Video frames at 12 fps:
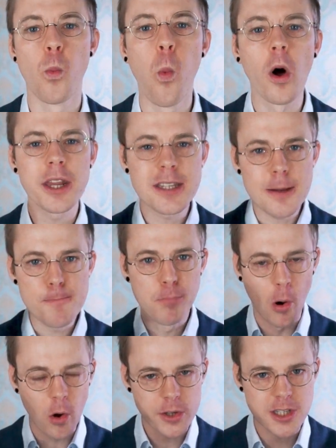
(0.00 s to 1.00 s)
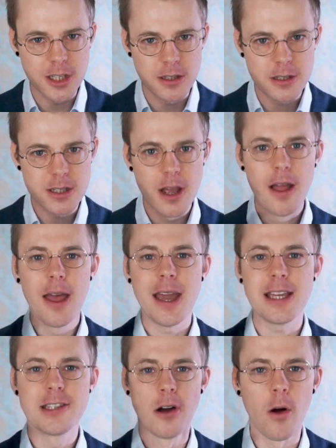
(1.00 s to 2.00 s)
What is important
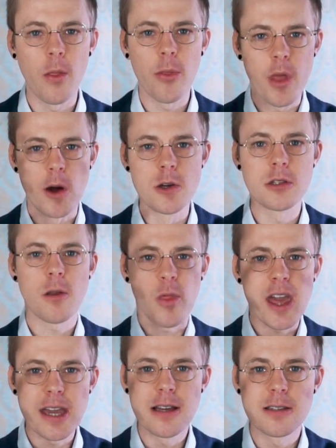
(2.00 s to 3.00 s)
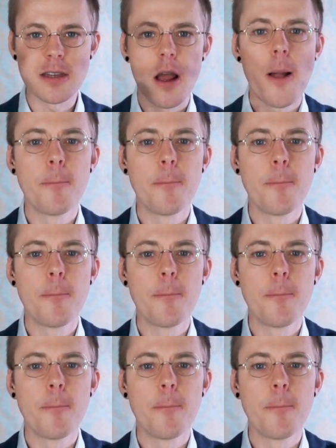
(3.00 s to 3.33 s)
is not those things,